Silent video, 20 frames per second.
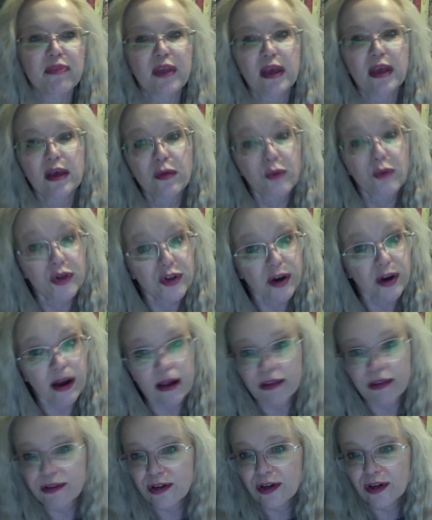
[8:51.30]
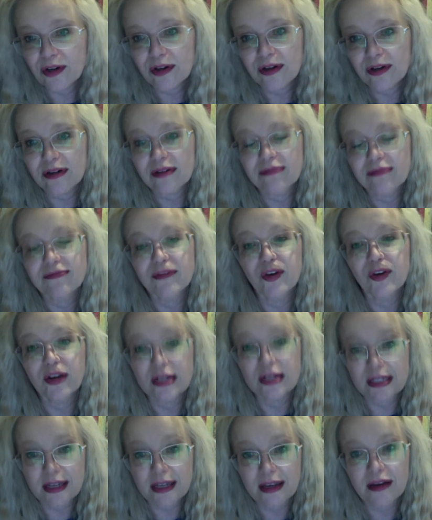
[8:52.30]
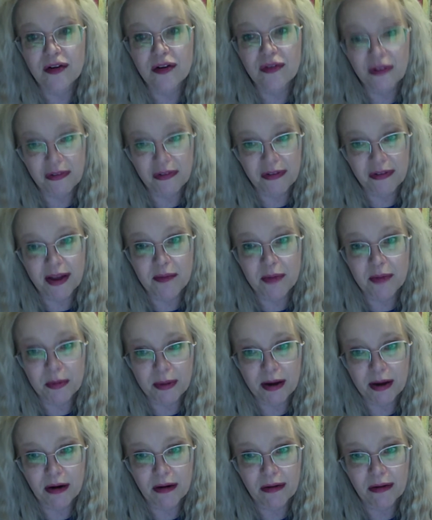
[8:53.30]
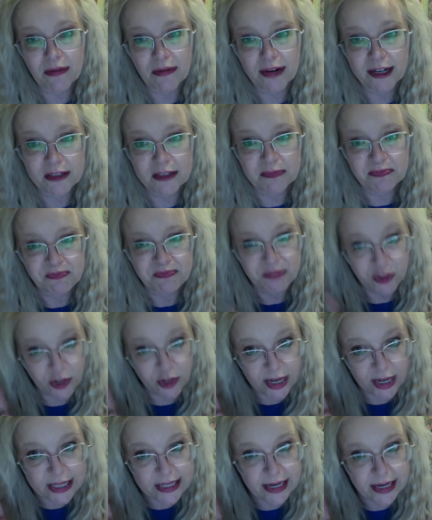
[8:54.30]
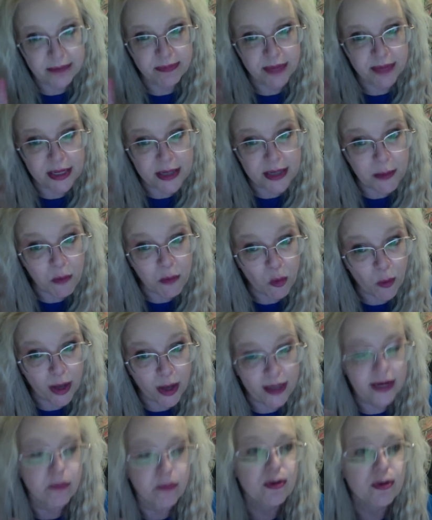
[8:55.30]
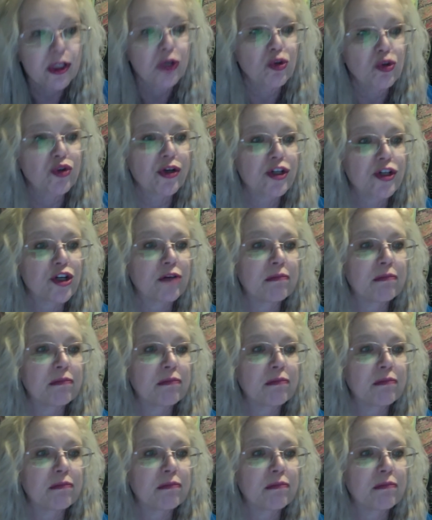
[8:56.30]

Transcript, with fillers: when you're healthier, you can take care of your family better, right? So that's it. That's number one, that was nutrition.